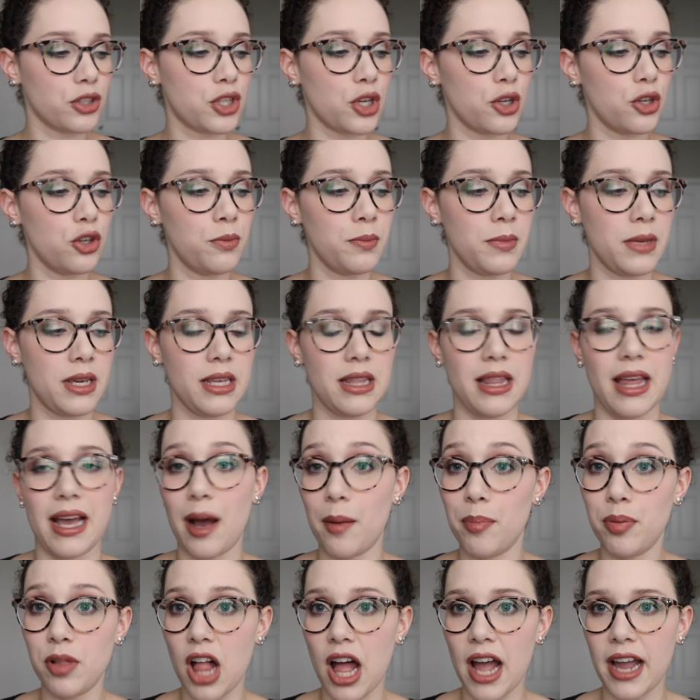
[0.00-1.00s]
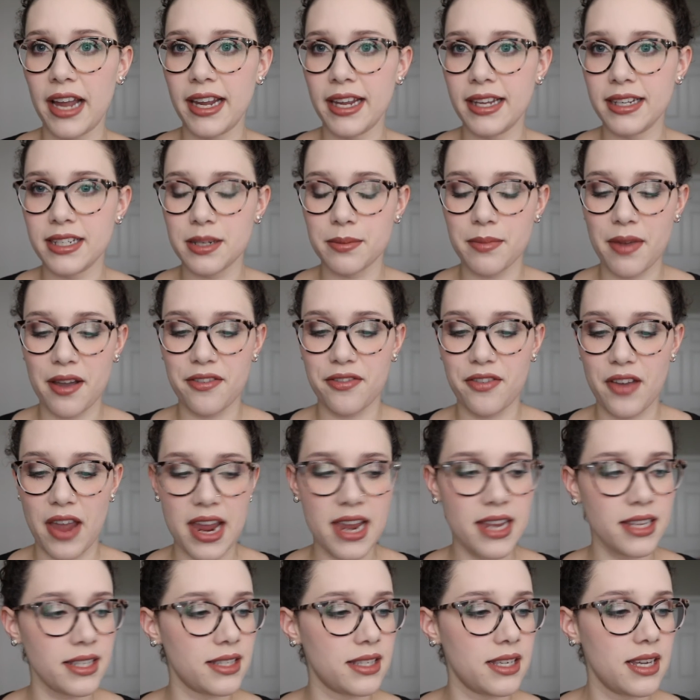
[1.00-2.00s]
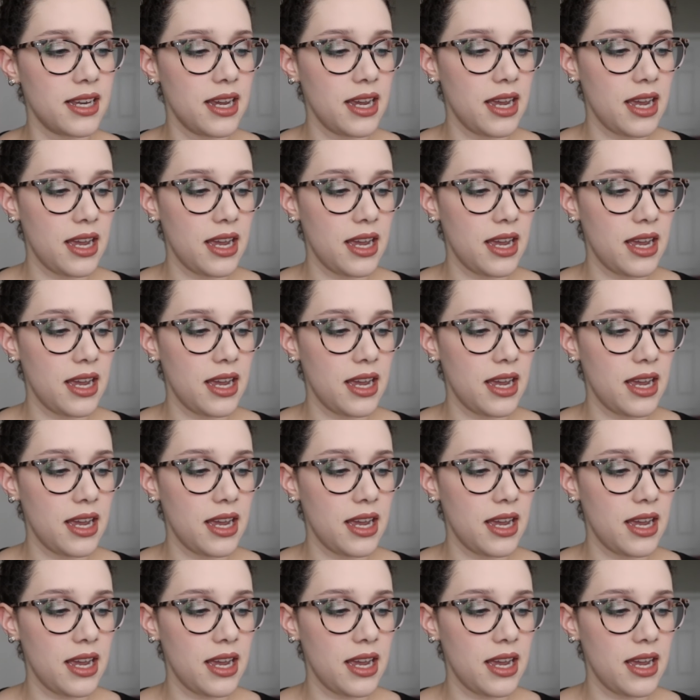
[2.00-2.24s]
show you me like applying it to my face